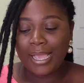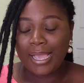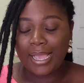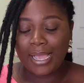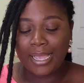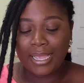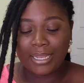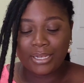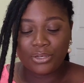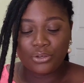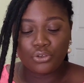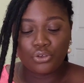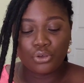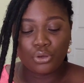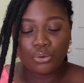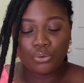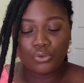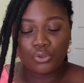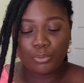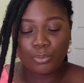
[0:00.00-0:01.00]
And you
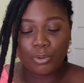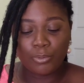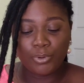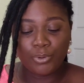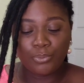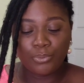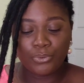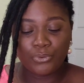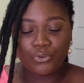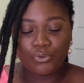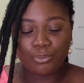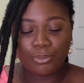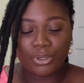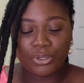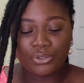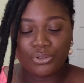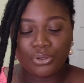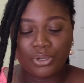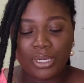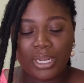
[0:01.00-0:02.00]
also probably want to
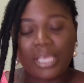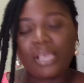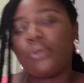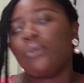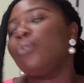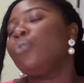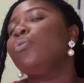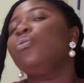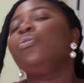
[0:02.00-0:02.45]
mention like,